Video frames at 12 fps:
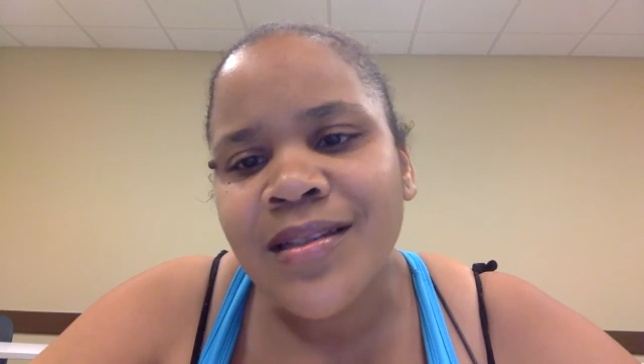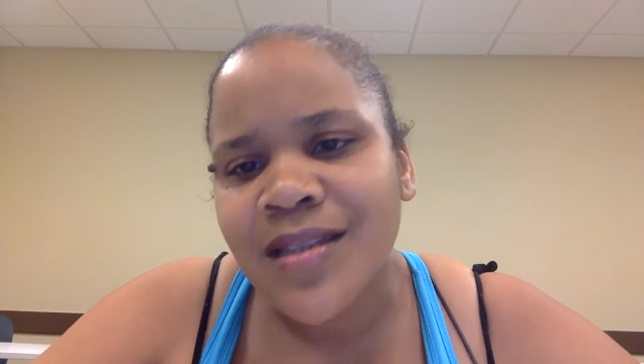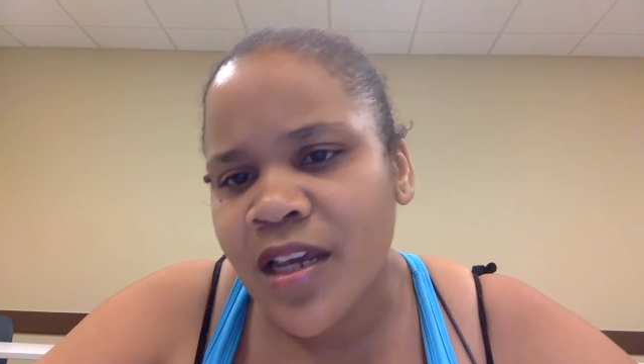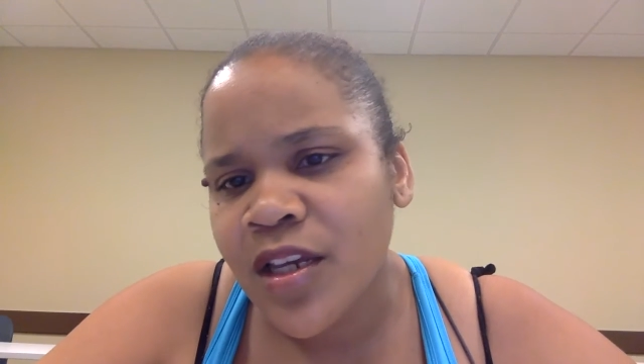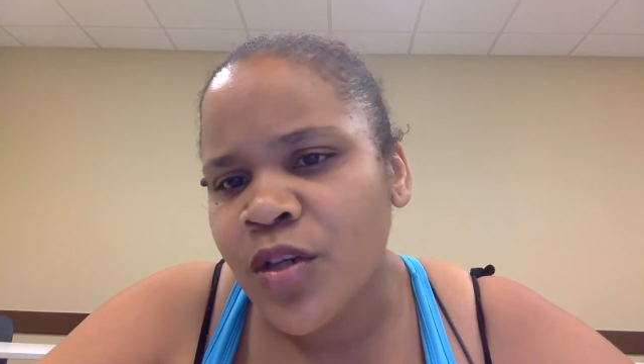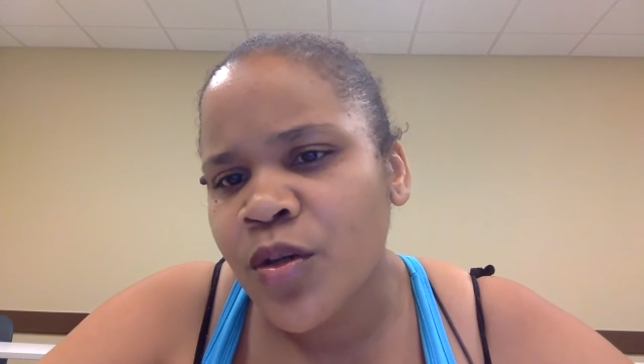
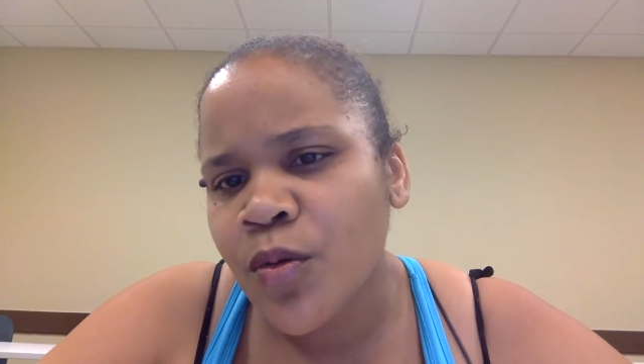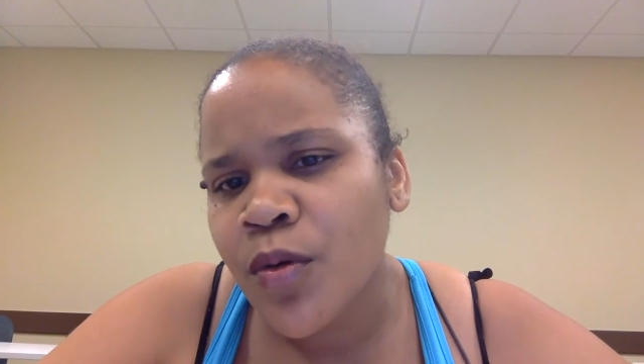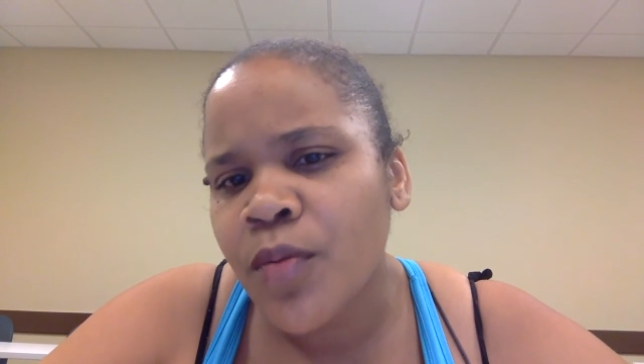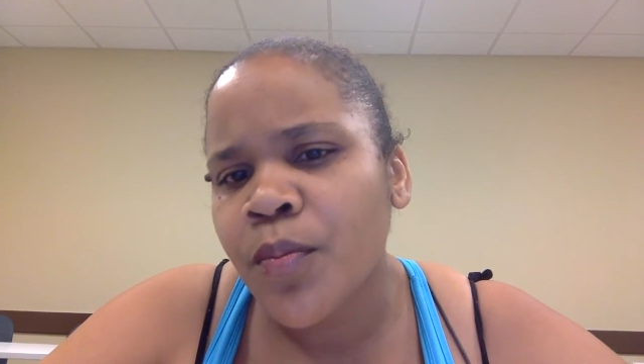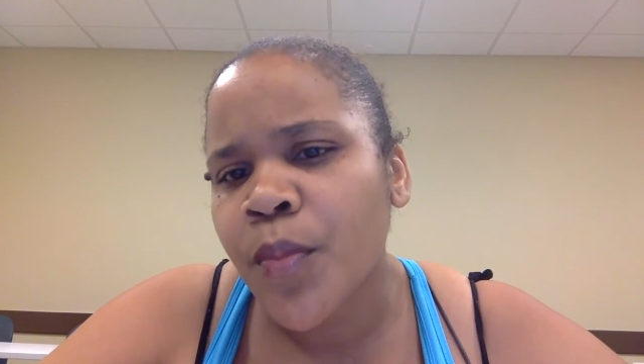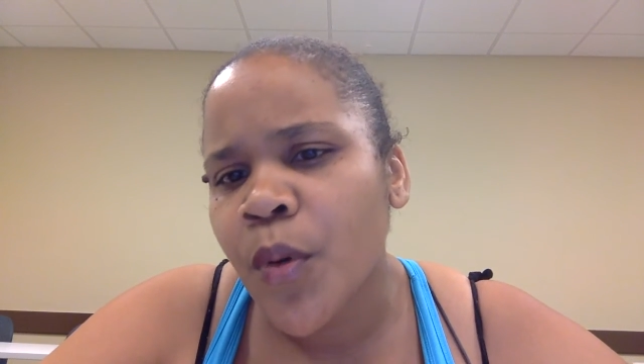that you
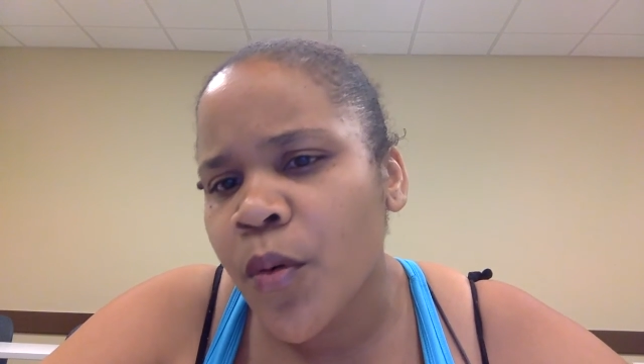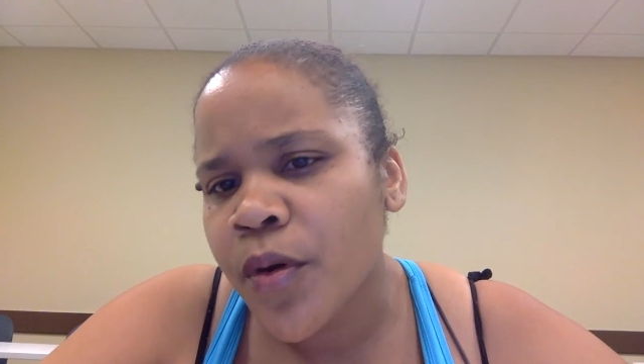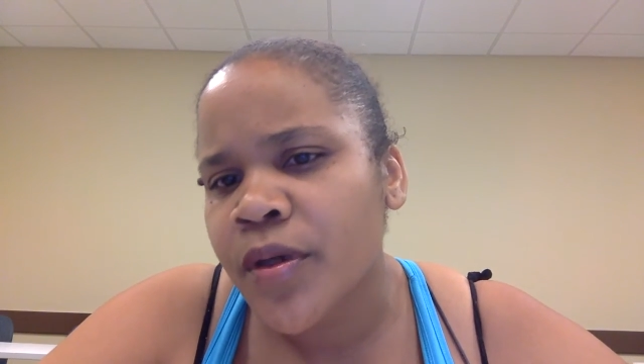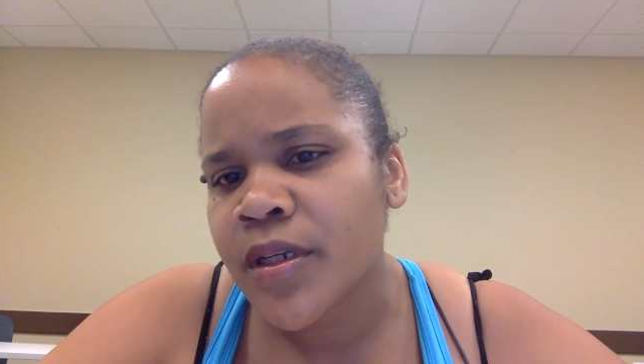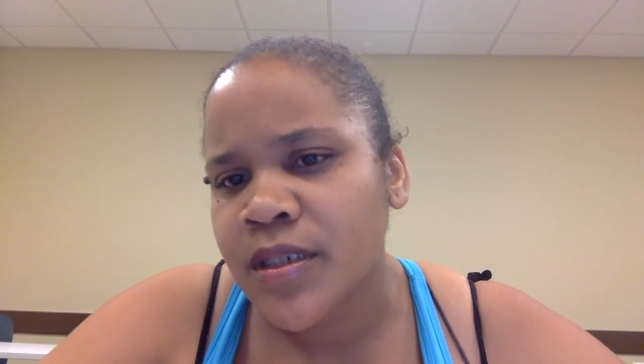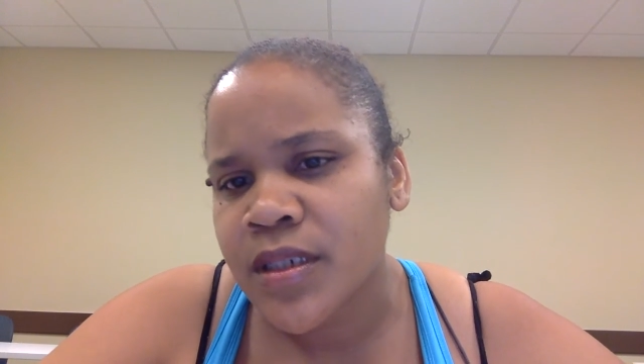were
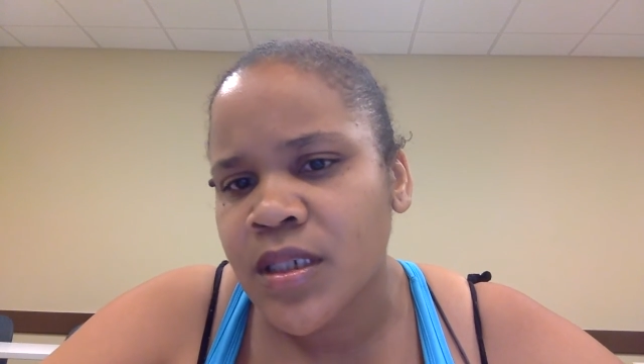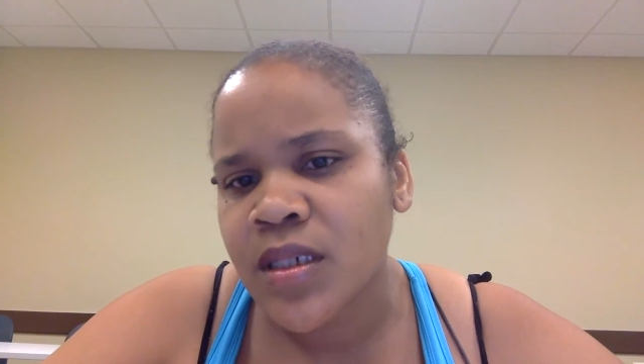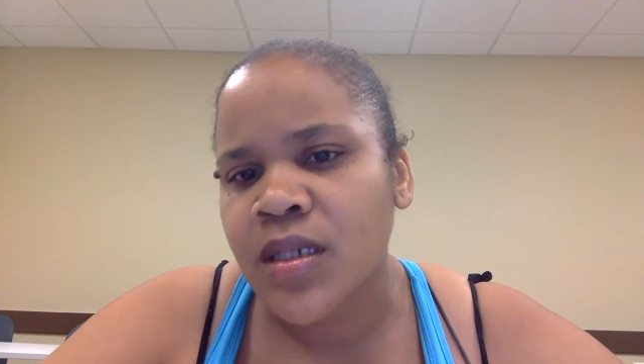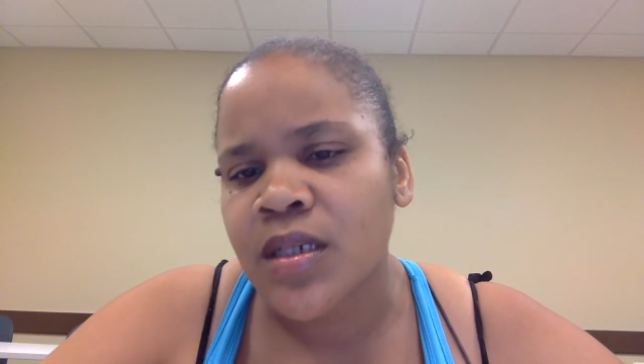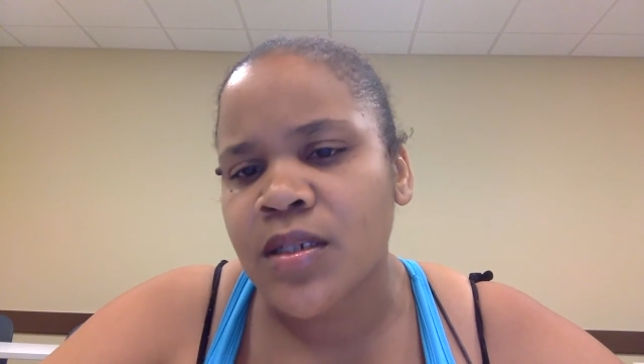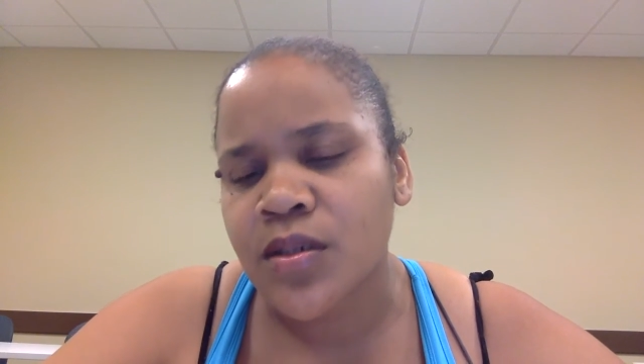born
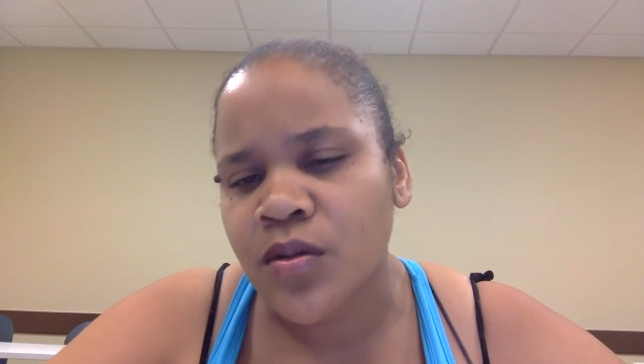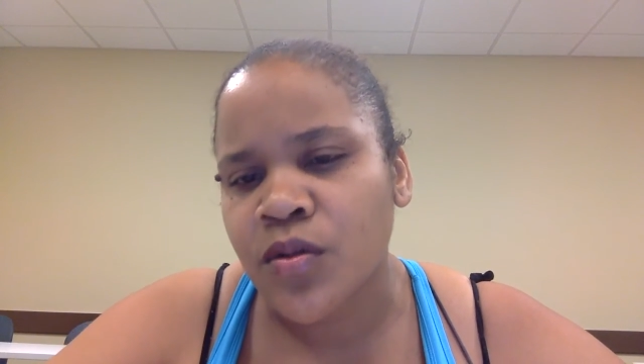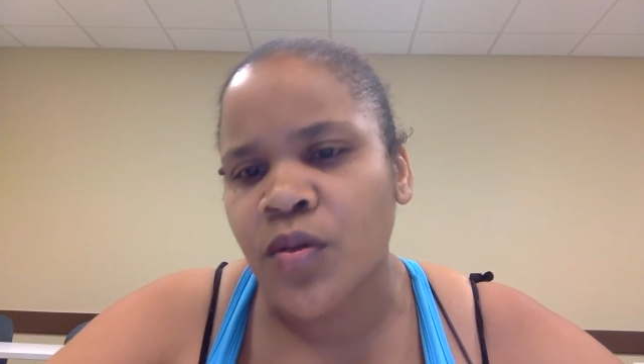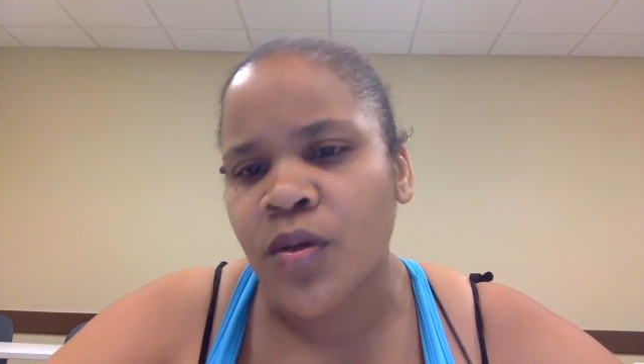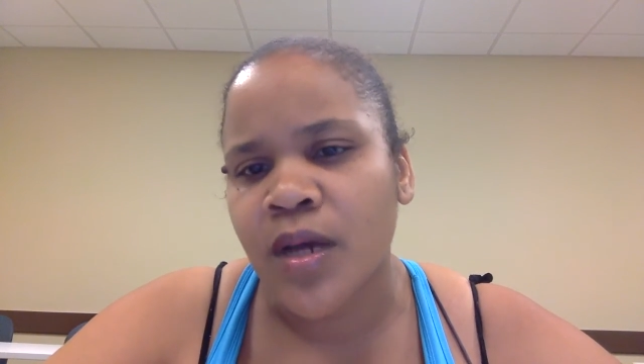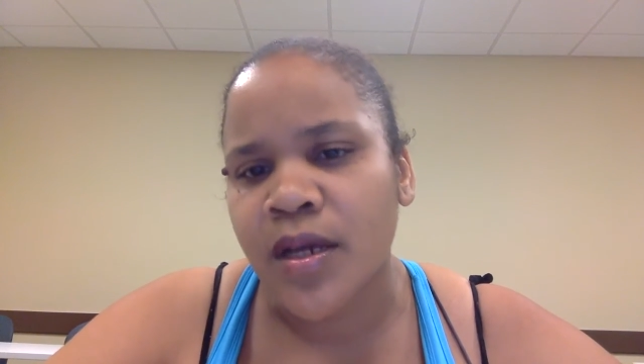into a
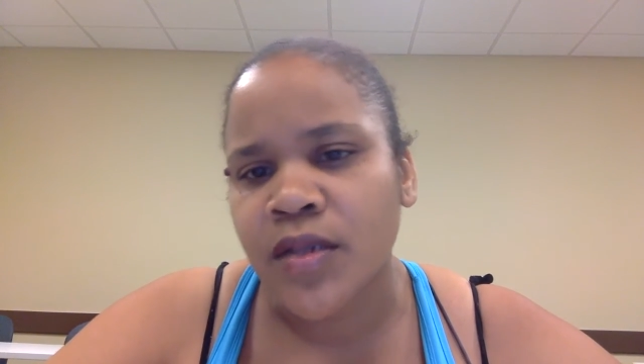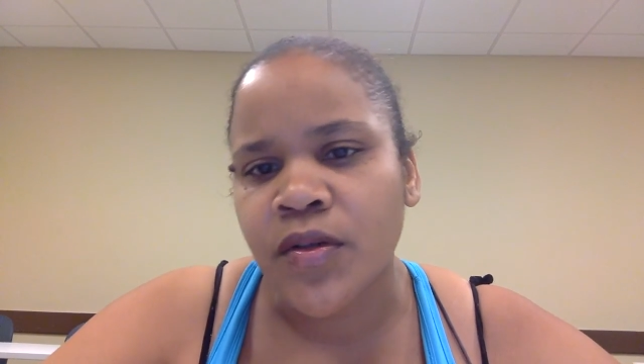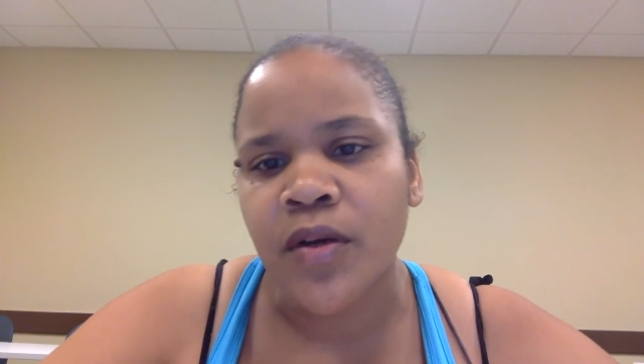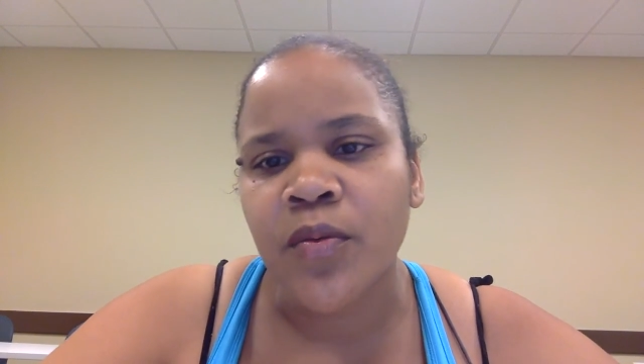social contract.